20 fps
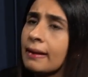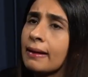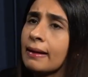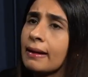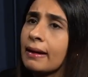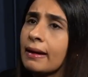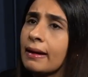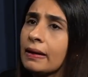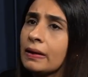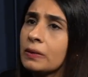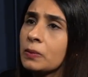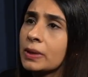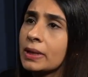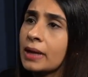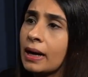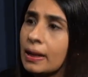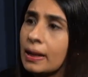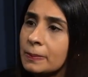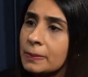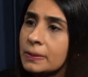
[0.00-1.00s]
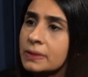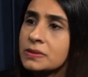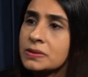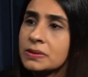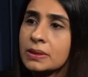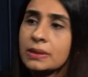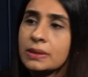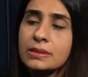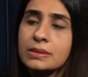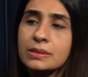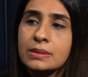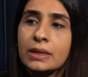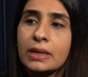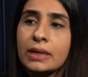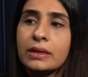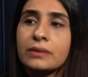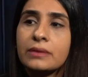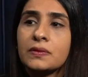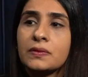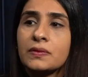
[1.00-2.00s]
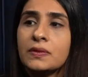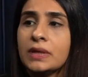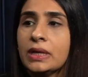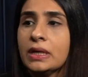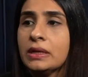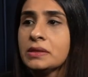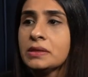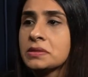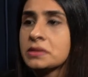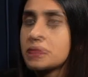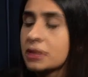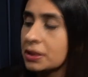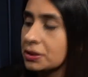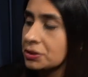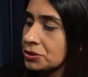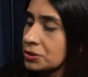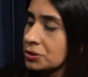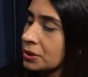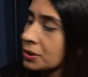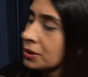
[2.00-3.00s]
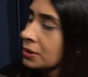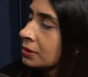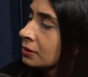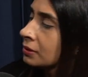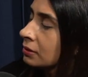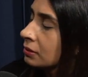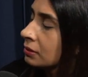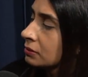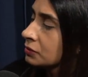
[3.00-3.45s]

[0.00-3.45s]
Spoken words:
And what happens is that they station,